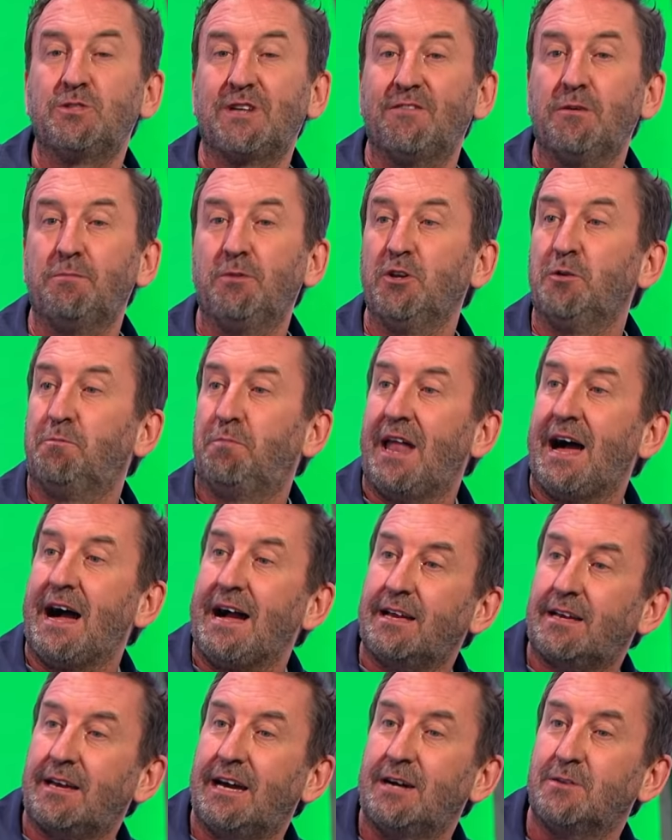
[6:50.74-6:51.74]
to have a blue
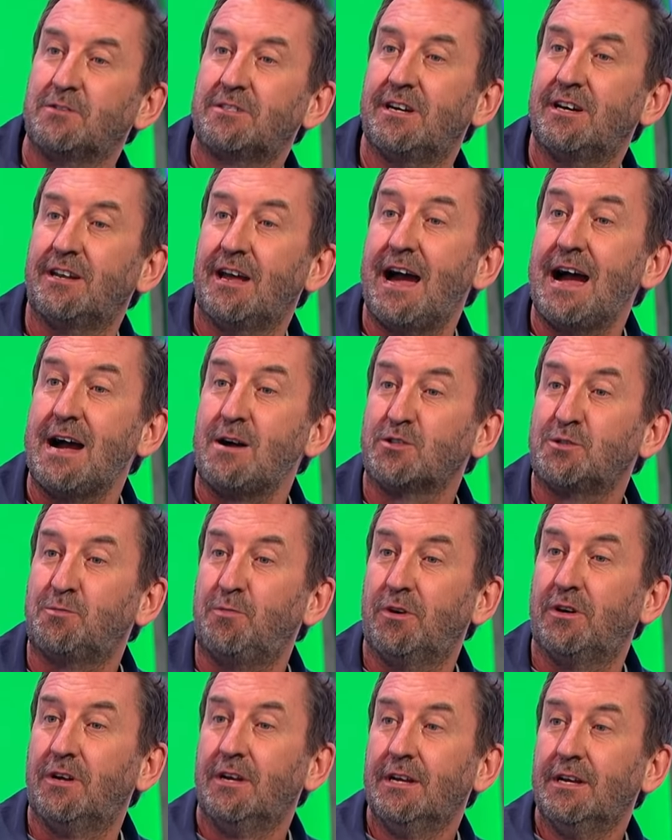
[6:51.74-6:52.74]
plaque outside a house,
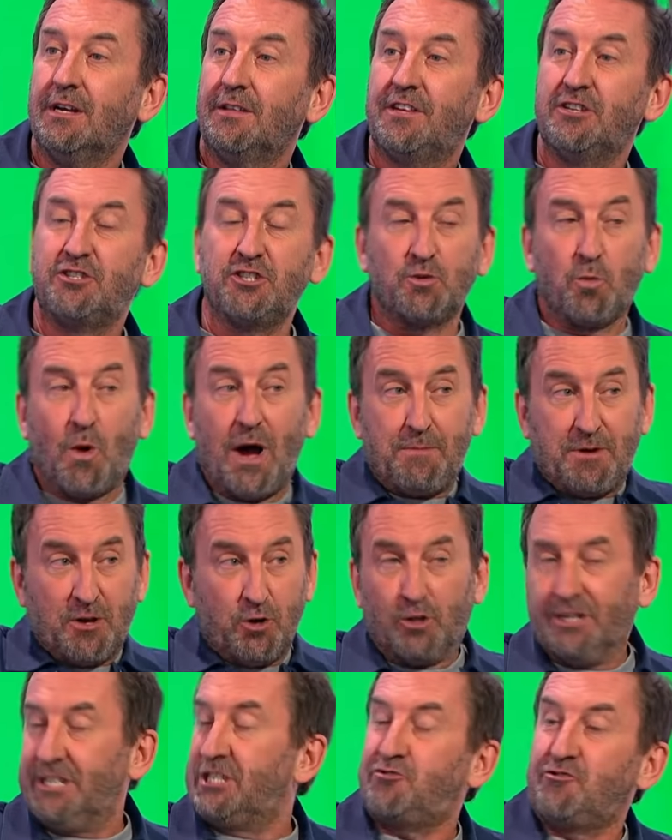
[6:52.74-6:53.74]
but they're just wiping
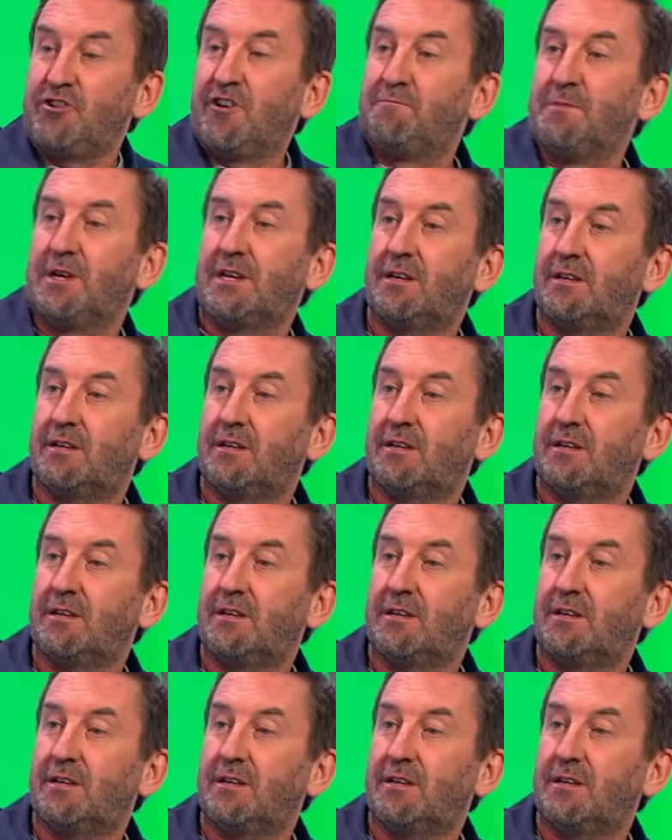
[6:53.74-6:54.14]
all history off me.